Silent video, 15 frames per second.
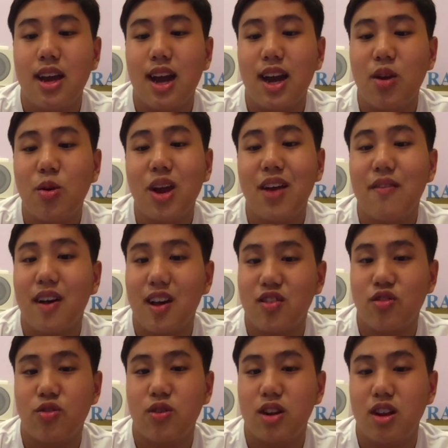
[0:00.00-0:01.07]
I don't have
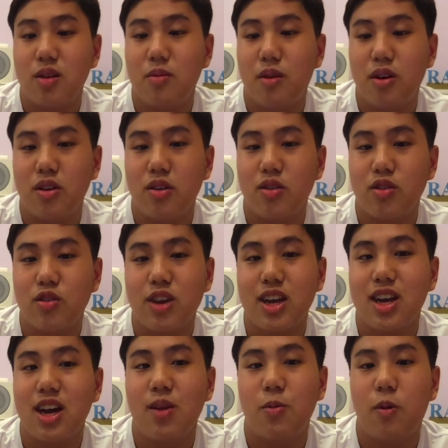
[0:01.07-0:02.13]
Astro anymore though, so I
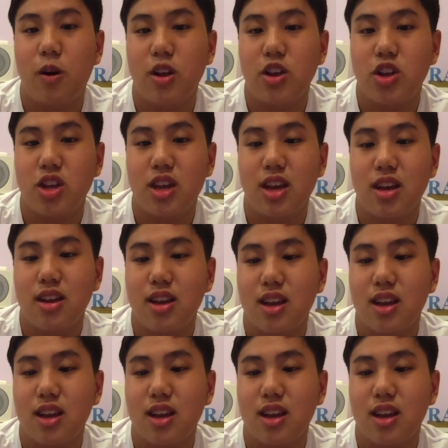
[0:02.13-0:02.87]
can't watch that.